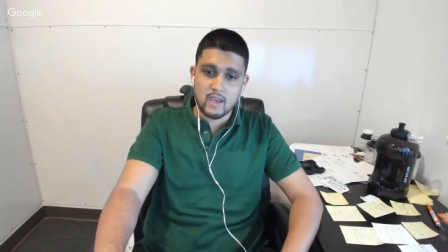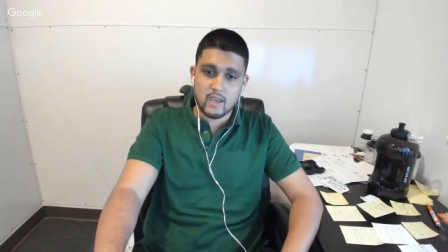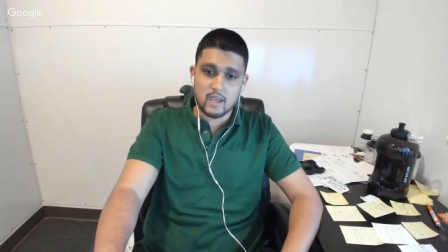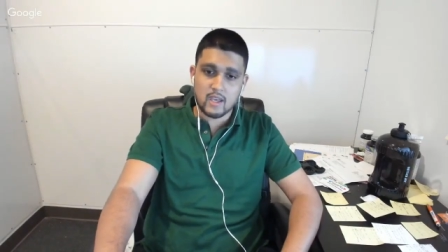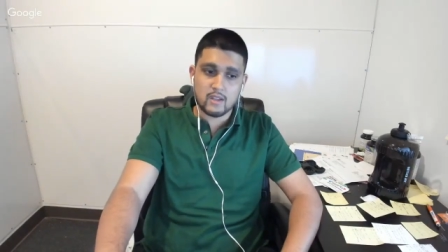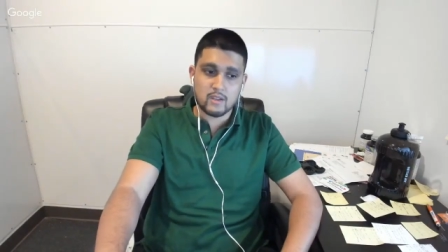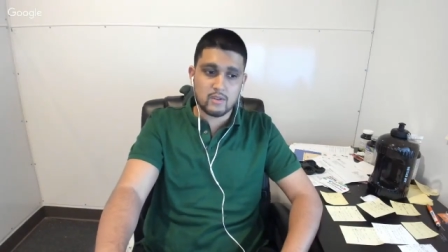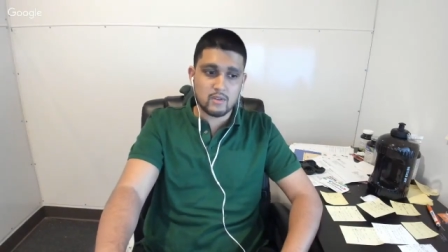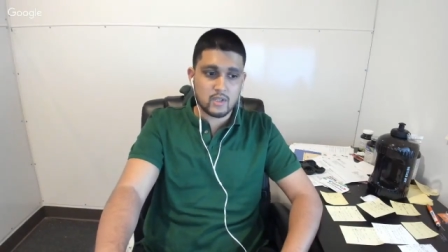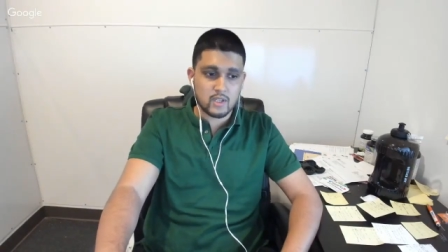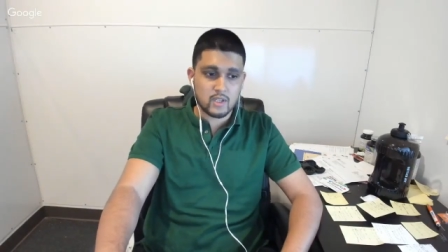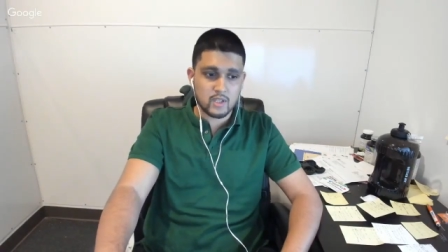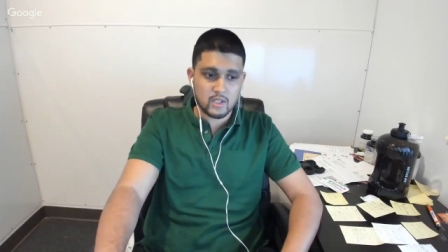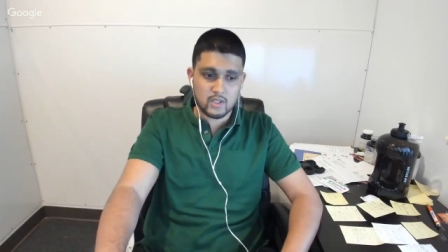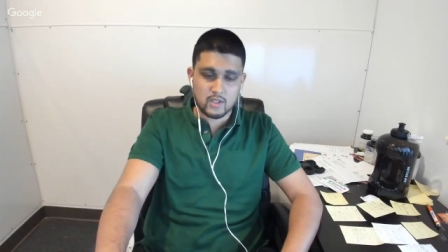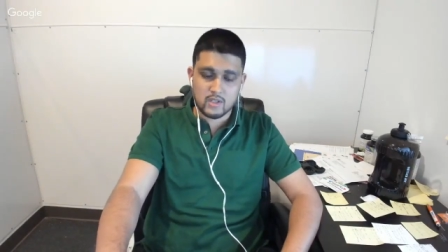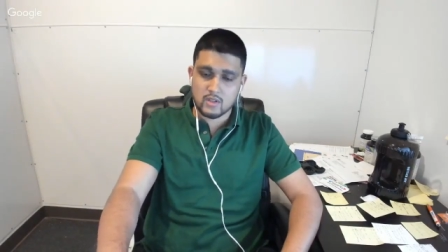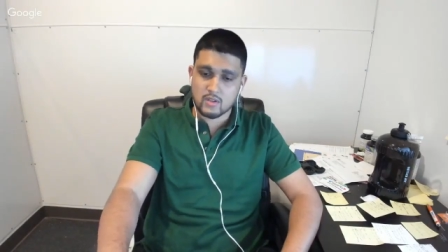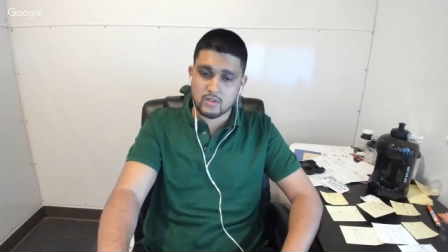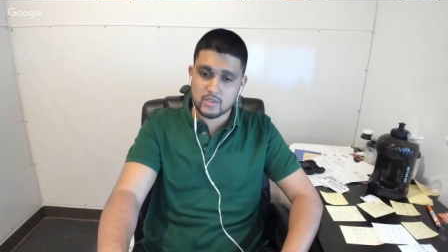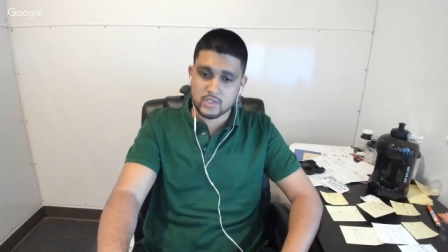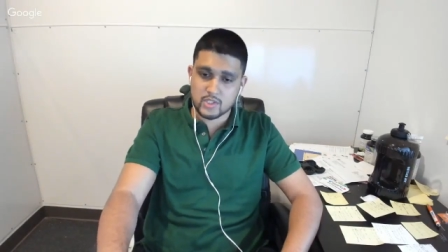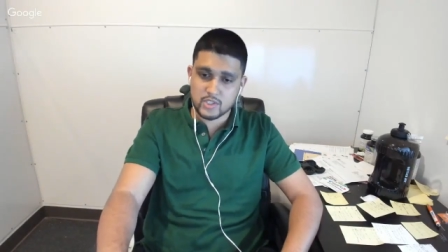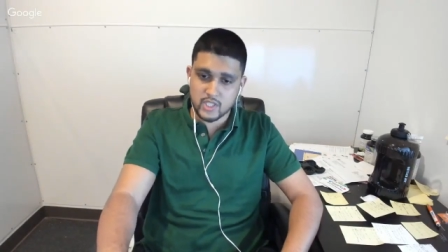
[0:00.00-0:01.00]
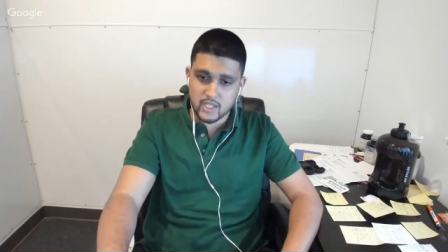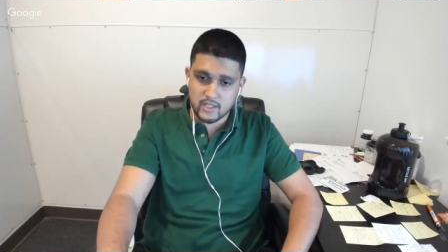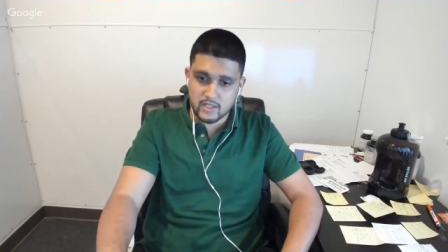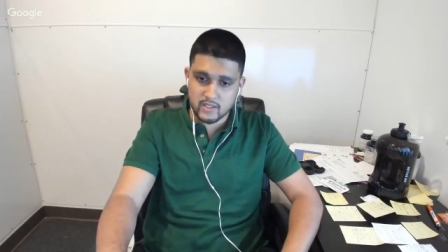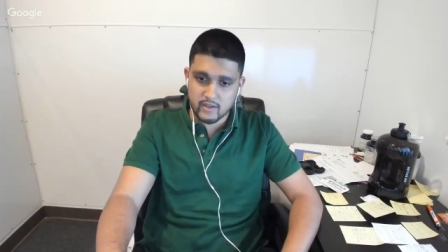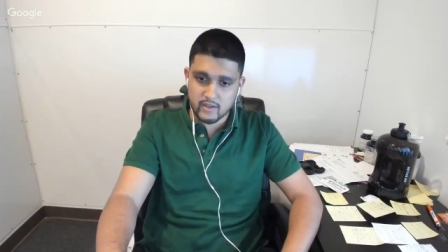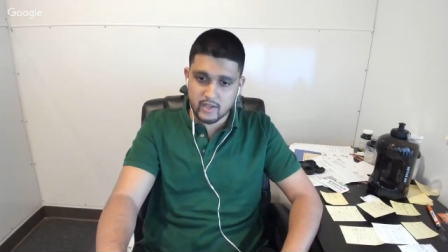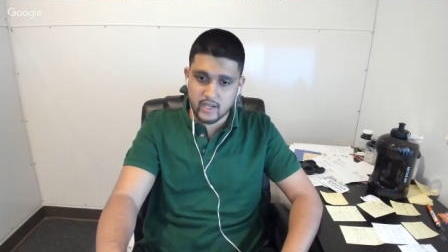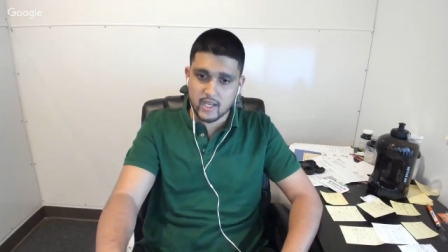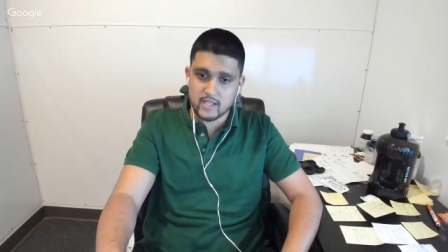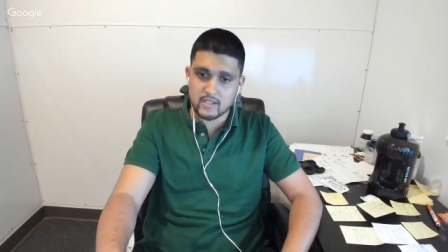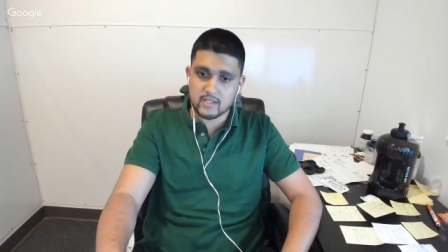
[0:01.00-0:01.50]
and you can, you know, shake
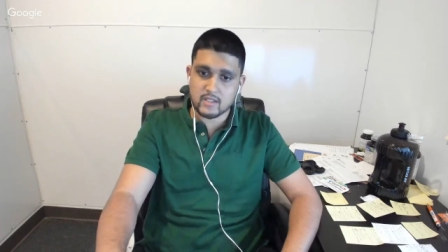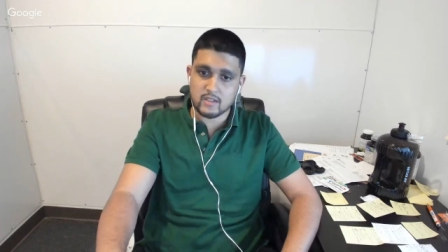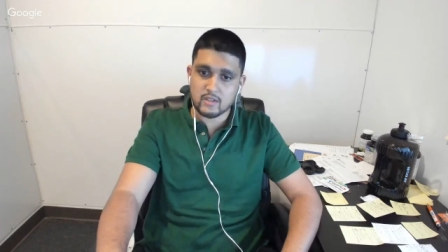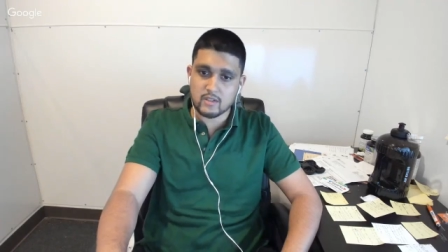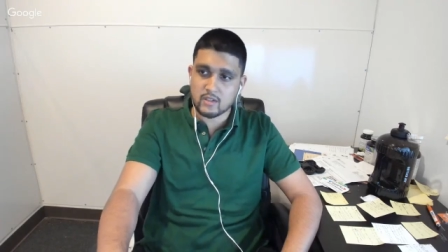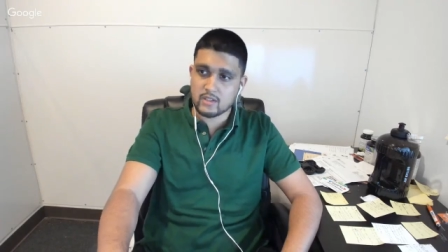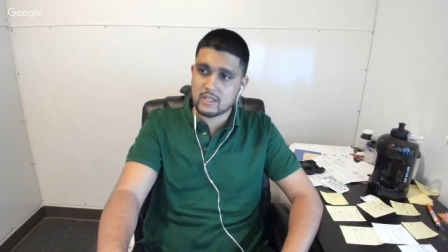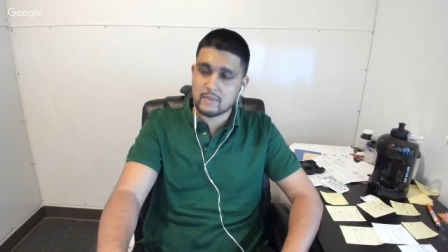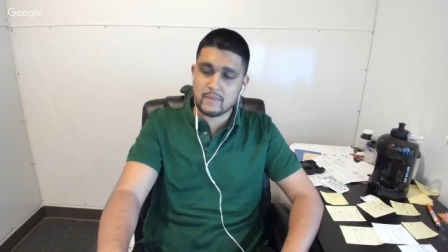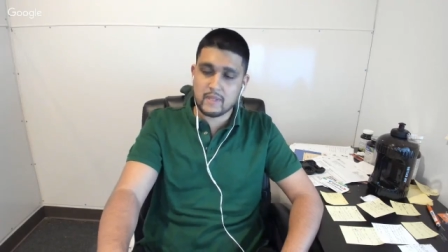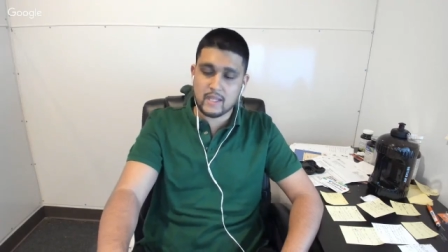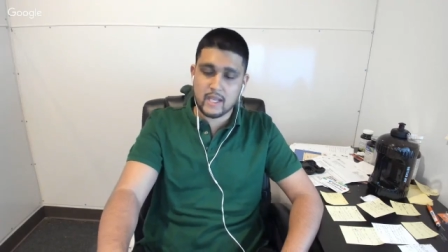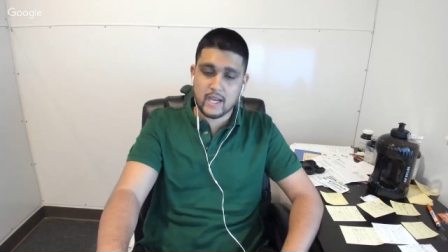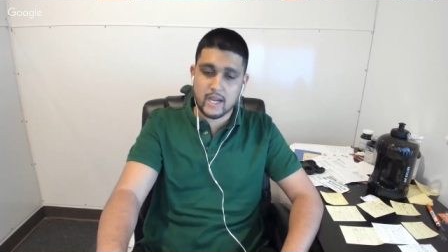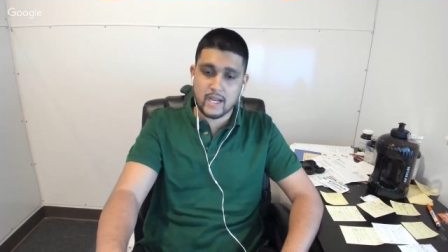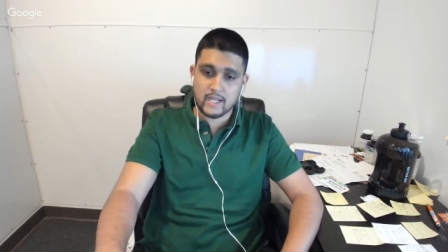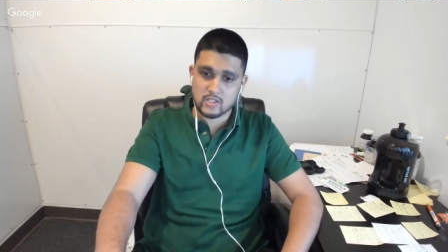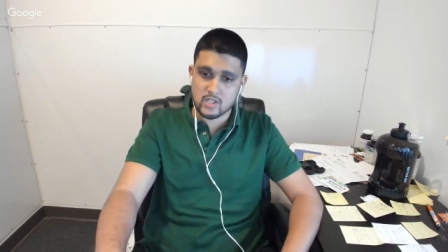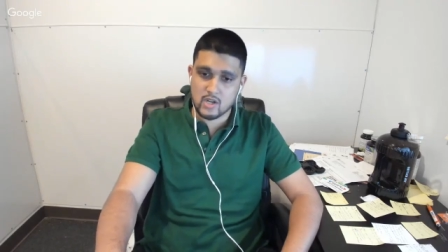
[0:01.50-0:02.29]
their hands and look them in the eye and